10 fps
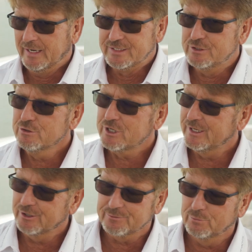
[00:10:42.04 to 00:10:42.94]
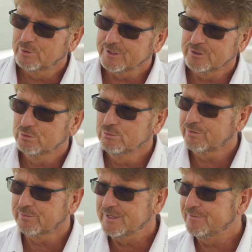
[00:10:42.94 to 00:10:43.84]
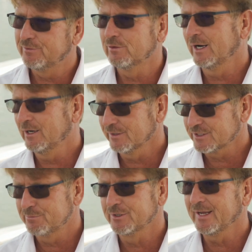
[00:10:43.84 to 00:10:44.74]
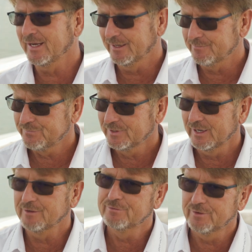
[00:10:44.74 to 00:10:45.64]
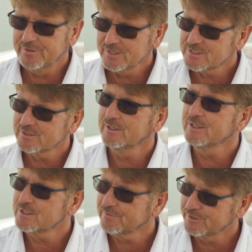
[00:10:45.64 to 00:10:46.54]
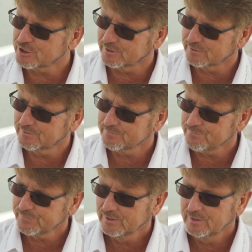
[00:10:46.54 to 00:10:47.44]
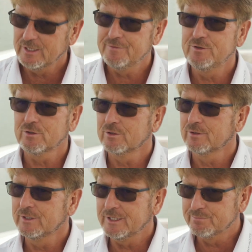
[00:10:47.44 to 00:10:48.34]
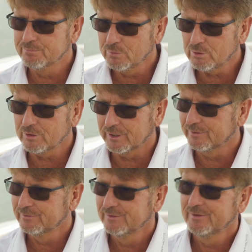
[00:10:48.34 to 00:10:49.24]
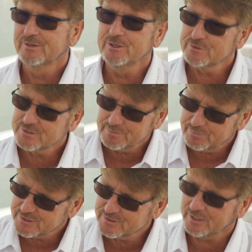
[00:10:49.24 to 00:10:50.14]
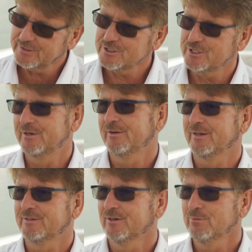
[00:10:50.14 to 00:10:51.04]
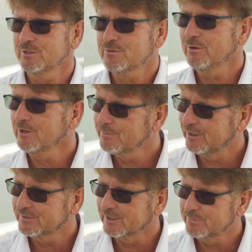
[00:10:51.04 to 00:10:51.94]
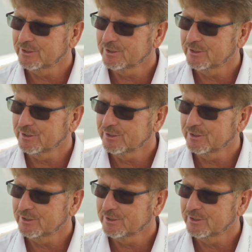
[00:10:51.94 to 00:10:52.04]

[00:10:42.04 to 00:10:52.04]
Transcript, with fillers: it's usually not more than 2, 3, 4 hours per day. And for this, it's sufficient. If you need more, then you simply start a generator. What's wrong about that?